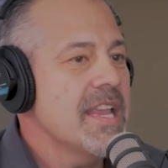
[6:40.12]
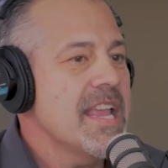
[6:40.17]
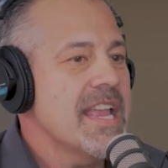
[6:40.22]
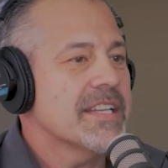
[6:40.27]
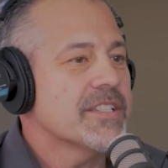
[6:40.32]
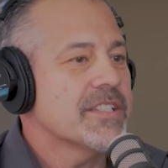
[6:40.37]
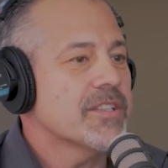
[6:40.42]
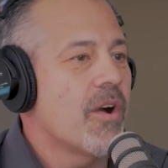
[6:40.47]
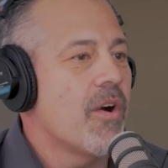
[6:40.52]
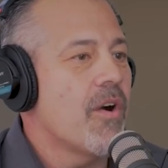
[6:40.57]
man,
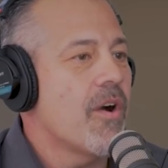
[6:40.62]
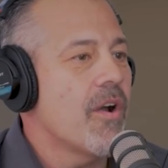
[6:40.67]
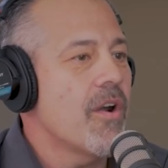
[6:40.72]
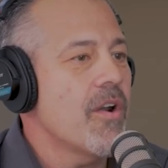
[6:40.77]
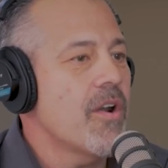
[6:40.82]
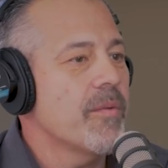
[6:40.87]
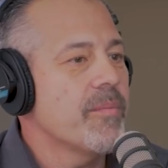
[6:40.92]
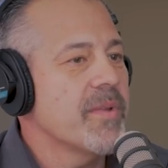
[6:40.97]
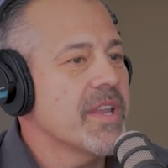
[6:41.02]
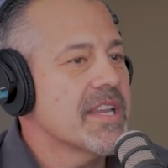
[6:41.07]
it's
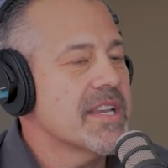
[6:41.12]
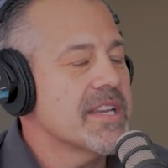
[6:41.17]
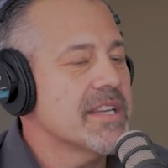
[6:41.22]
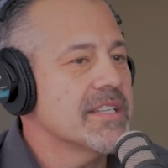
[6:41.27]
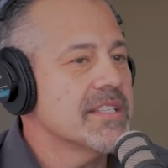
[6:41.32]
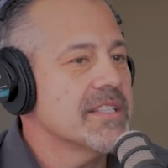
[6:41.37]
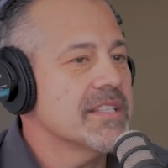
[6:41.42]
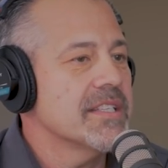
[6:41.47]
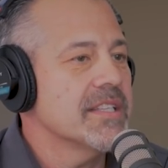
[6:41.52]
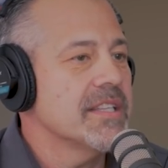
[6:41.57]
hard
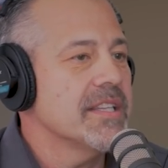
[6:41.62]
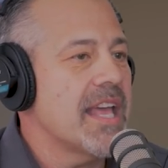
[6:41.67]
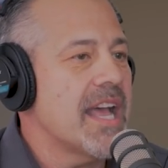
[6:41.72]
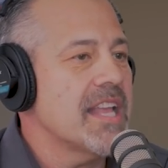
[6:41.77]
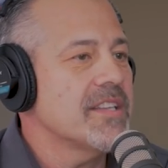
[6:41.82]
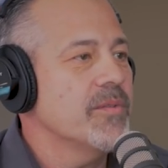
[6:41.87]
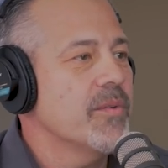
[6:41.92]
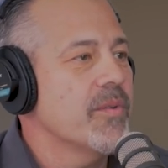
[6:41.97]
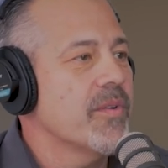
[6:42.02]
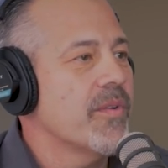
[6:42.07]
because
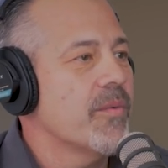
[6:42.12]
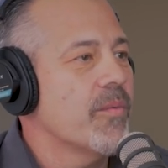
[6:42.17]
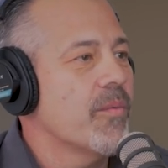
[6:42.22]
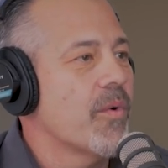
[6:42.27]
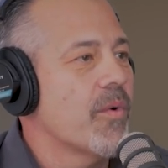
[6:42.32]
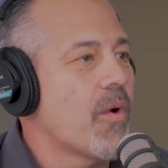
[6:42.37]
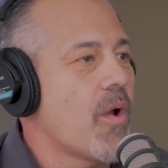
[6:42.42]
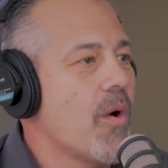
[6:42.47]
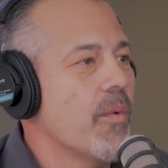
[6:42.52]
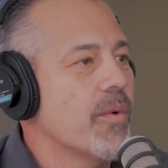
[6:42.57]
that's what we
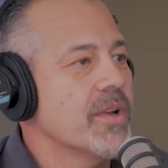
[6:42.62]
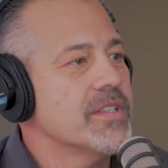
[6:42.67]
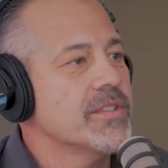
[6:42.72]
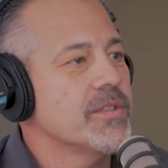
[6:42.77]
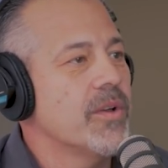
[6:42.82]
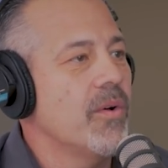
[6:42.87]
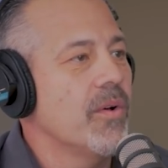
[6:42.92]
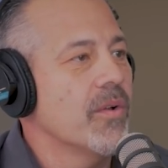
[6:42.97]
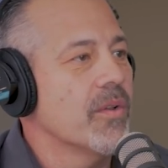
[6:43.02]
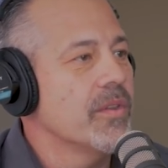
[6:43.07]
were always
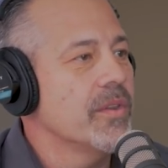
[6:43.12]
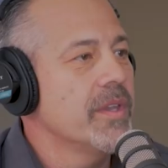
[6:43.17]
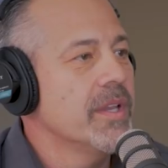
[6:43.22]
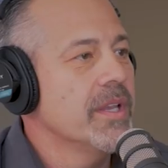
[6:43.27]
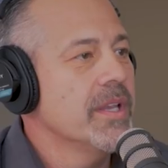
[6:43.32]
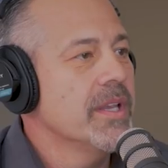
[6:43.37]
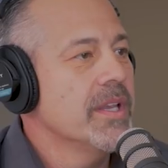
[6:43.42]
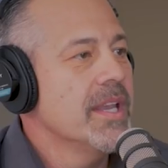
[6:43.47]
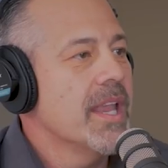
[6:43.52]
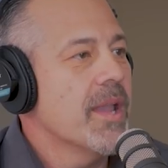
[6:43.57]
told.
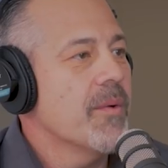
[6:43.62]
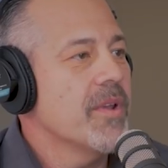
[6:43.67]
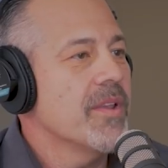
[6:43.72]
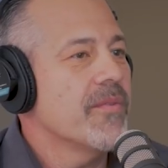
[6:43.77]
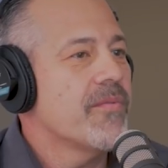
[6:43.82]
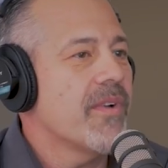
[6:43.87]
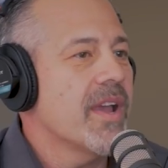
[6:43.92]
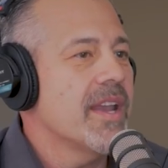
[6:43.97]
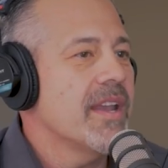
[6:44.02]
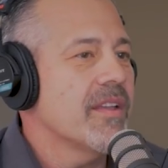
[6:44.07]
Yeah. And when you
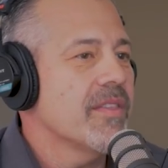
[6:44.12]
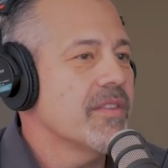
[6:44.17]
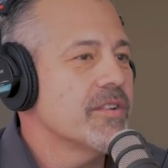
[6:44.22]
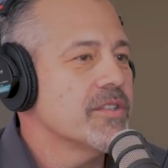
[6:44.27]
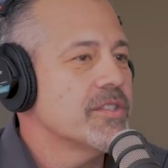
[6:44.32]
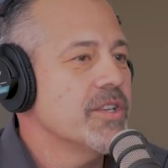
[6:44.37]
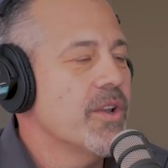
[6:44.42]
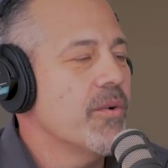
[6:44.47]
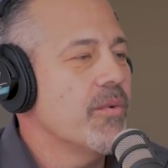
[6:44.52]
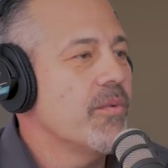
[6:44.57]
find out
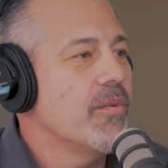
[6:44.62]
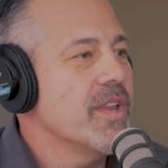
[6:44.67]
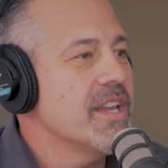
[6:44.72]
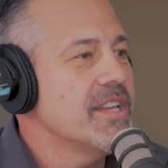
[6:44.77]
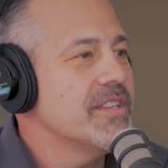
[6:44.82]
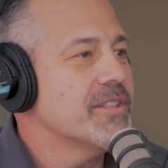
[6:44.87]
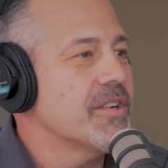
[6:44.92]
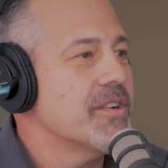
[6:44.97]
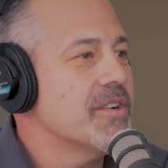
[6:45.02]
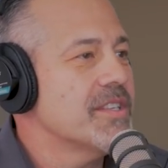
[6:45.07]
there's no
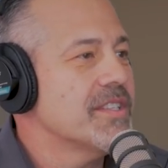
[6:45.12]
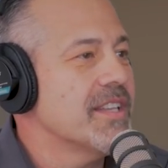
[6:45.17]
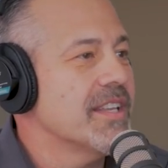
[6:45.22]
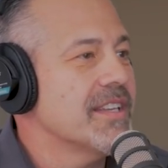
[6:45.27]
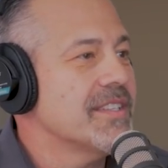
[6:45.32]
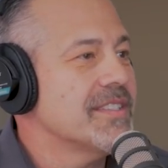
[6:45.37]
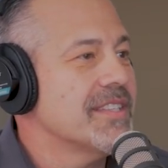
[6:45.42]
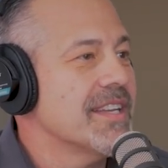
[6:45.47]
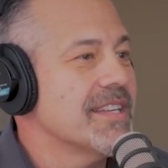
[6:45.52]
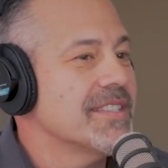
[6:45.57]
research
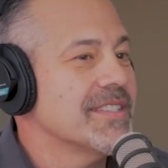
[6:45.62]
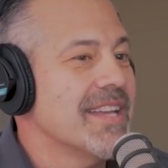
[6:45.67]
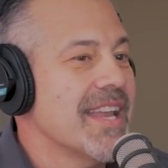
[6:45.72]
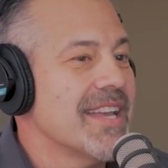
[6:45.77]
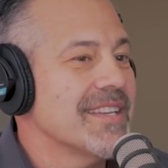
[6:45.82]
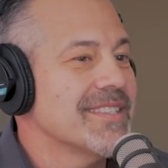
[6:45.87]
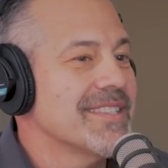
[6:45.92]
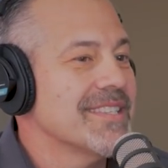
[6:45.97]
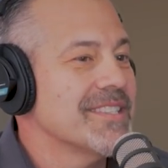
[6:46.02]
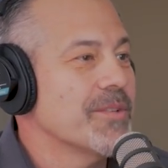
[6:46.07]
that says,
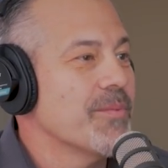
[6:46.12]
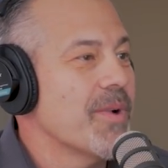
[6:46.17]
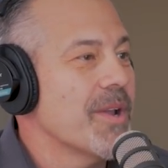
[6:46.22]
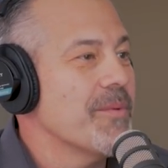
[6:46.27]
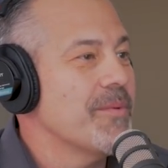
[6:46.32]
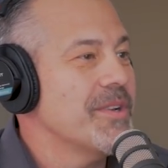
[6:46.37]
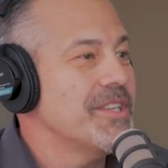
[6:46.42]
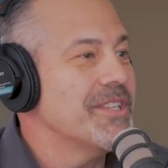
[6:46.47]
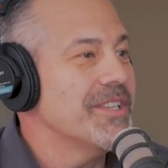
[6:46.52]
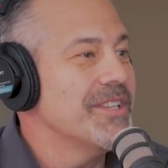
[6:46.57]
yes, this is the way
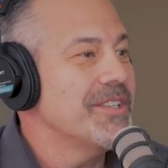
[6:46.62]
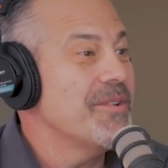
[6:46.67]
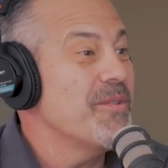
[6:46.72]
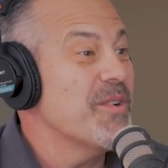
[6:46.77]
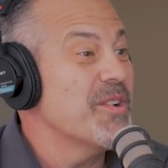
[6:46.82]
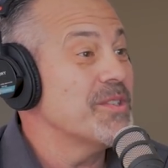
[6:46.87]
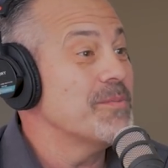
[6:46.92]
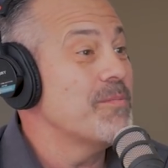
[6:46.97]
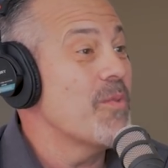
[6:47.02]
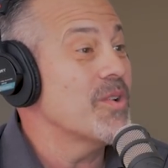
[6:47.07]
we should do
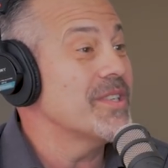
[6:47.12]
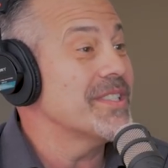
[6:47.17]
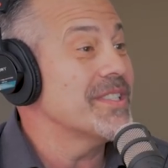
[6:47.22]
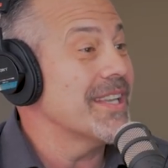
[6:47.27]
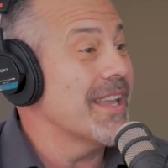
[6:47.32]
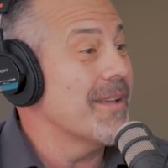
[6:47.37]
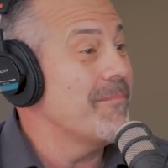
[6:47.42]
it, it's mostly